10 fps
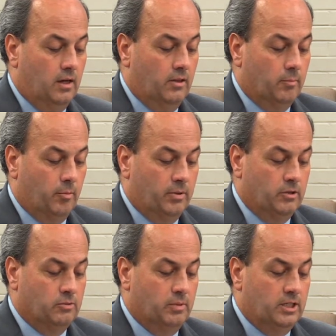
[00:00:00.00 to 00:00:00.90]
on the
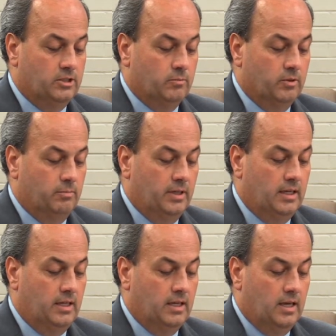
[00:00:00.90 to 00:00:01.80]
proposed budget would
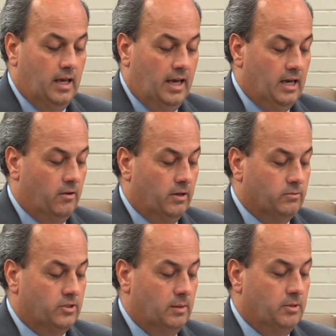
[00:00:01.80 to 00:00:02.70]
be held
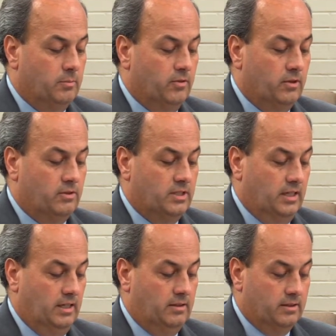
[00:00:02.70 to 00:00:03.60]
on September
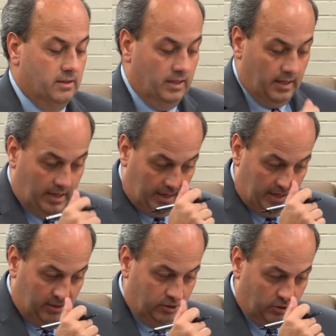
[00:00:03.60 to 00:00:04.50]
13th.
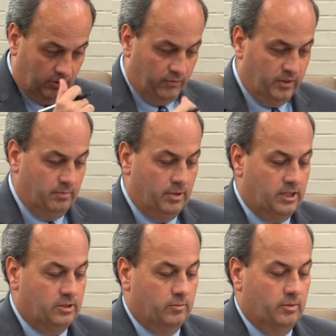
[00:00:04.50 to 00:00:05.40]
And the general fund
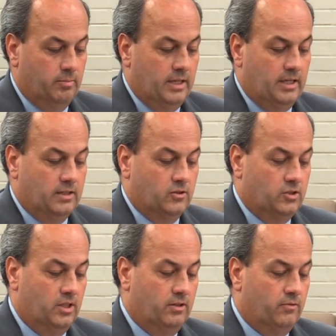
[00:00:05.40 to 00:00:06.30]
budget would be
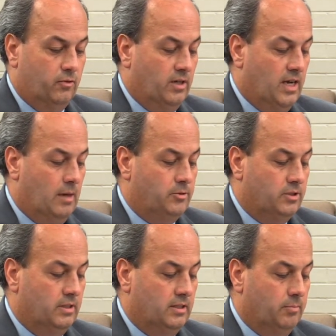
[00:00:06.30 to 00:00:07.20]
considered for
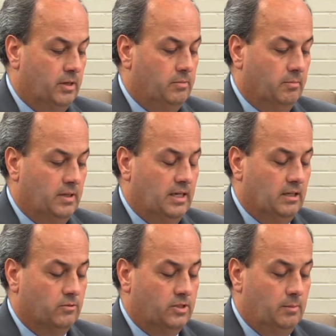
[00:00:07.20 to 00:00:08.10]
adoption at the public
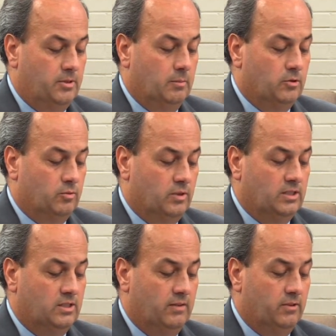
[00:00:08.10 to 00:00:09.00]
meeting on September
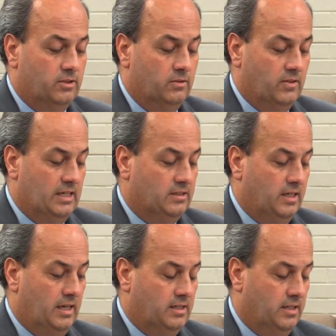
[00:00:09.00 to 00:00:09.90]
27th,
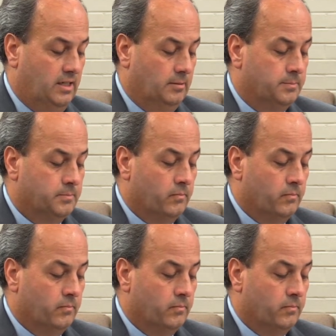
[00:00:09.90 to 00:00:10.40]
2018.